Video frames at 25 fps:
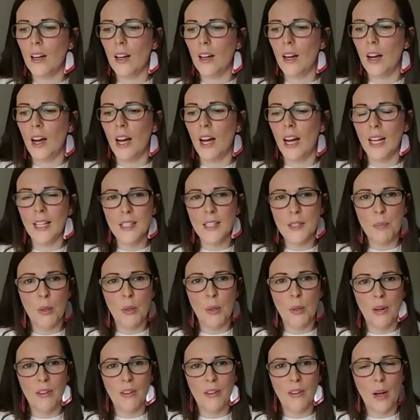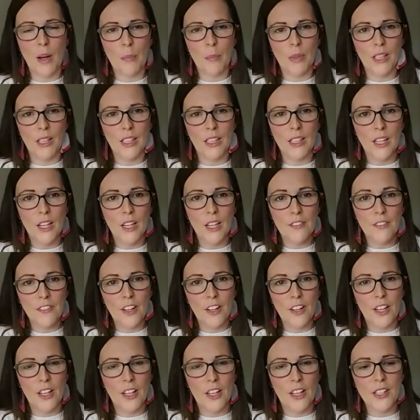had to put my family
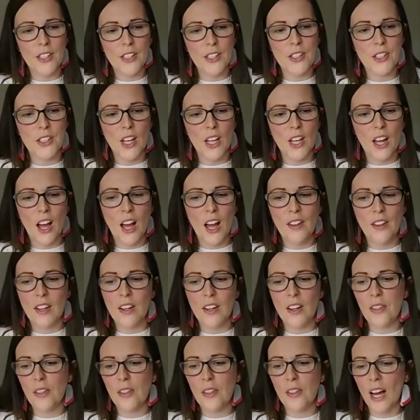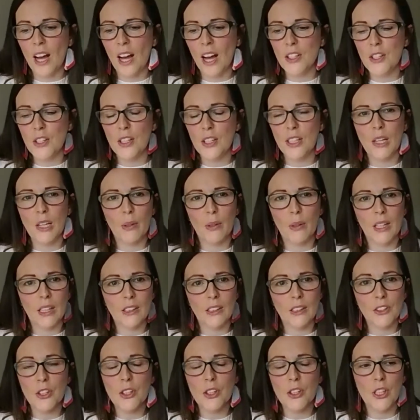first. And then I thought, actually, I'll
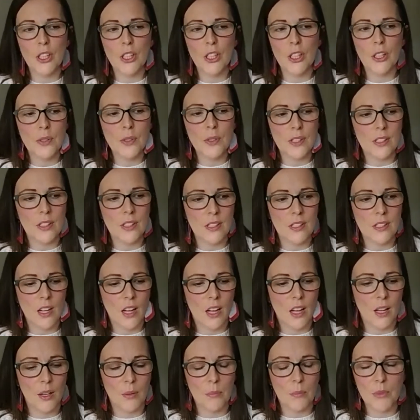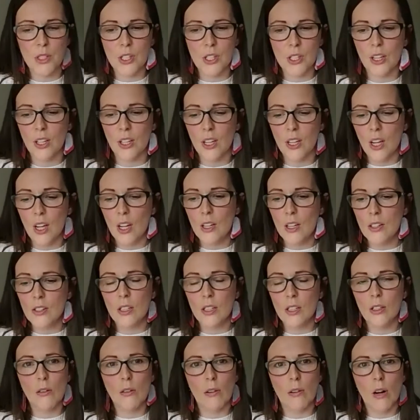just use this time to
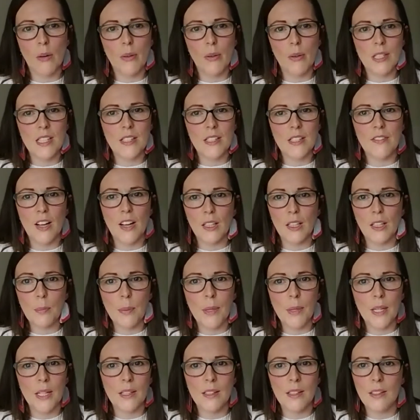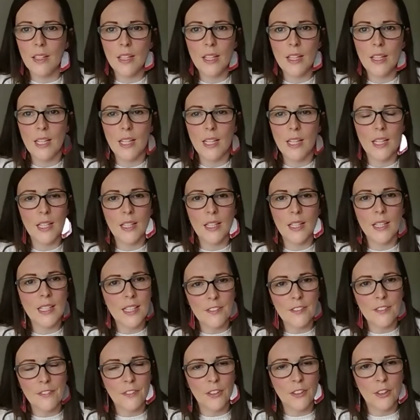grow and develop in a
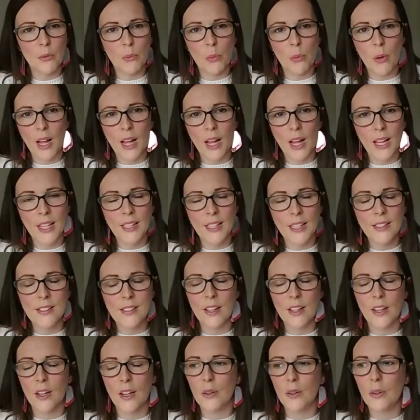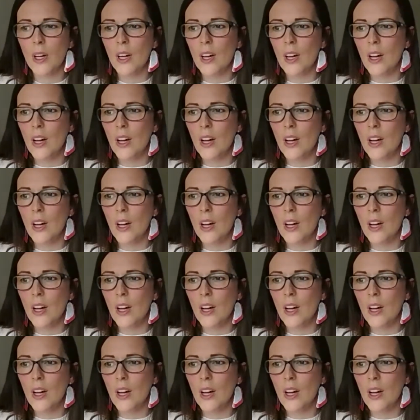different way. So